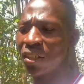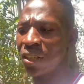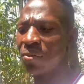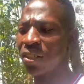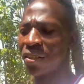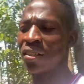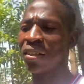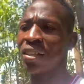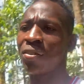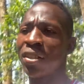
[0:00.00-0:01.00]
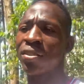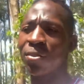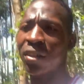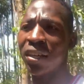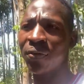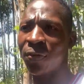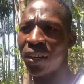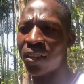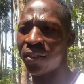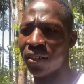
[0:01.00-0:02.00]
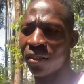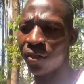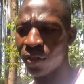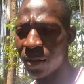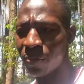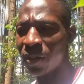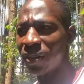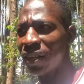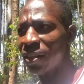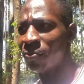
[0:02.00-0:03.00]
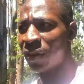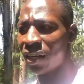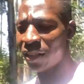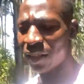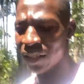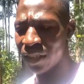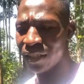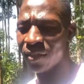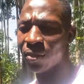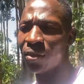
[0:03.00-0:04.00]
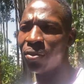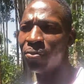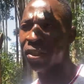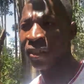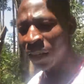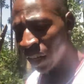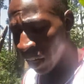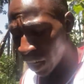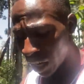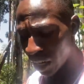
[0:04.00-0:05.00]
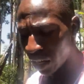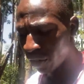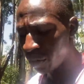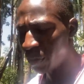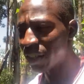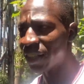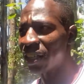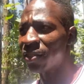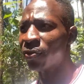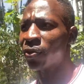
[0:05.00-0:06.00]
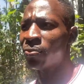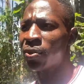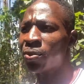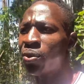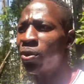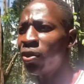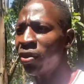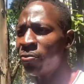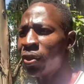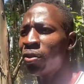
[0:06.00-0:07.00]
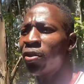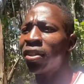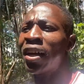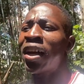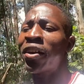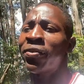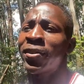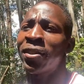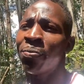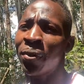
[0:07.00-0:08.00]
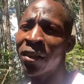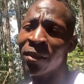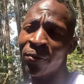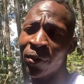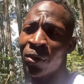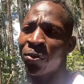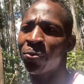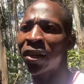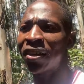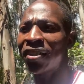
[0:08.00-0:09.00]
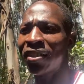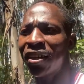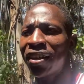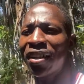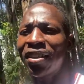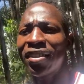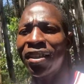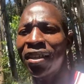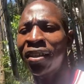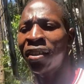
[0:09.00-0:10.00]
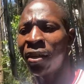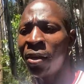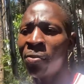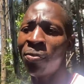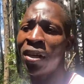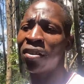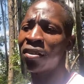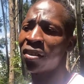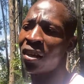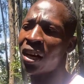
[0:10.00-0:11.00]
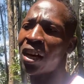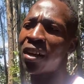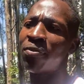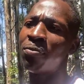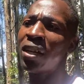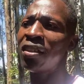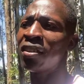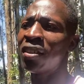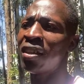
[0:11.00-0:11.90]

I mean, they were stolen flowers. So I bought them and the kids told me we've been sent from school because I have sympathy for humanity. And I decided, man, I have money.